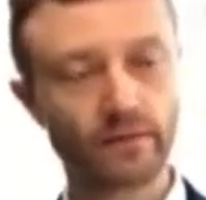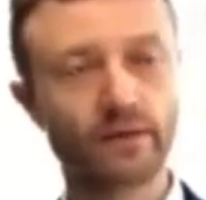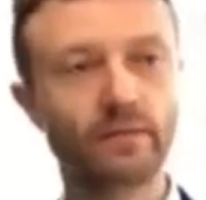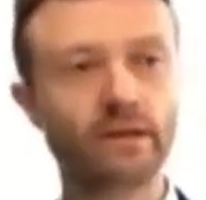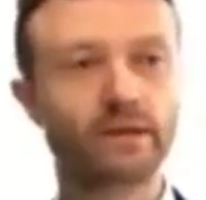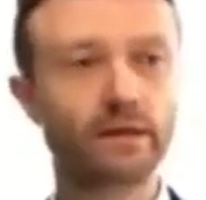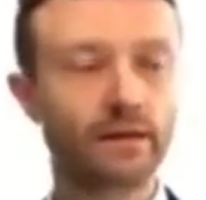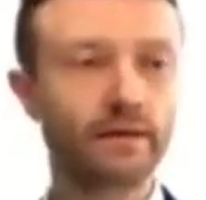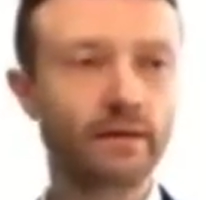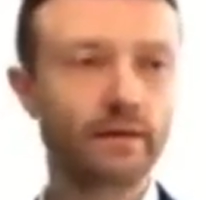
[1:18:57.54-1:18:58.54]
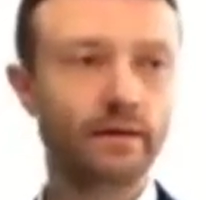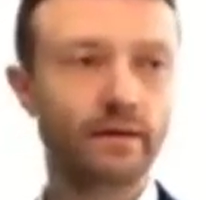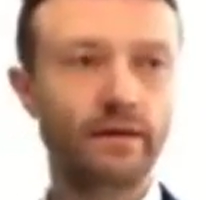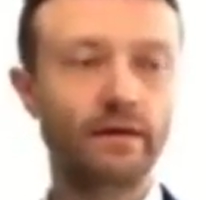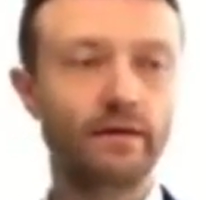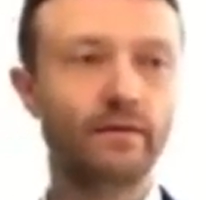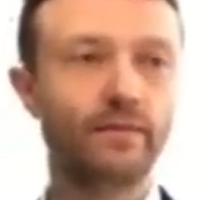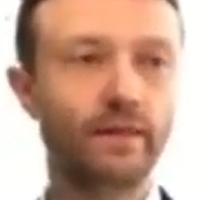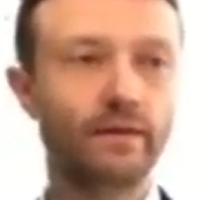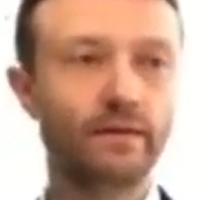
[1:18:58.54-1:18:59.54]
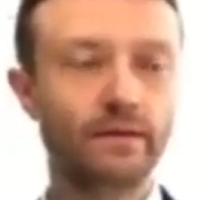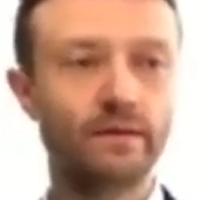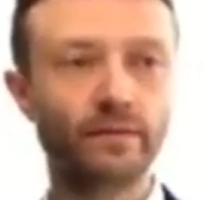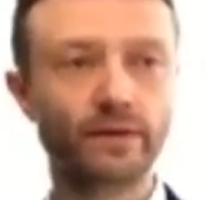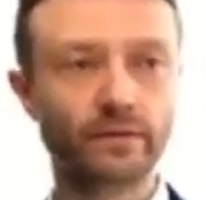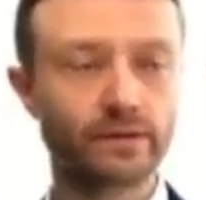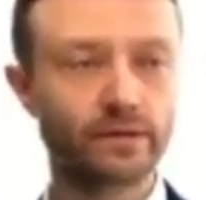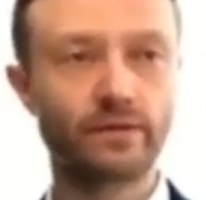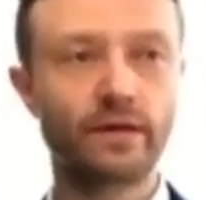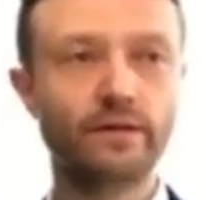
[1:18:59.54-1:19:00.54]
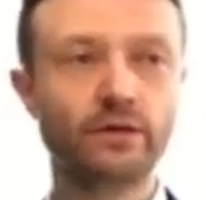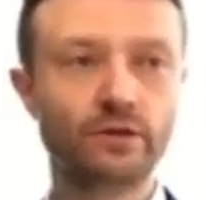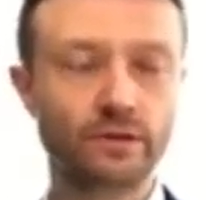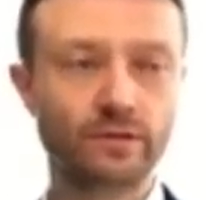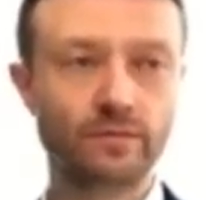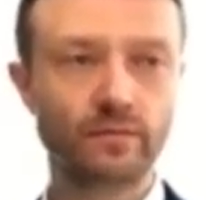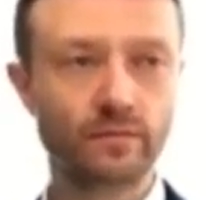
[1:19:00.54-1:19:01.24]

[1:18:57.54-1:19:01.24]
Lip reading: Well, basically, it mirrors, the additions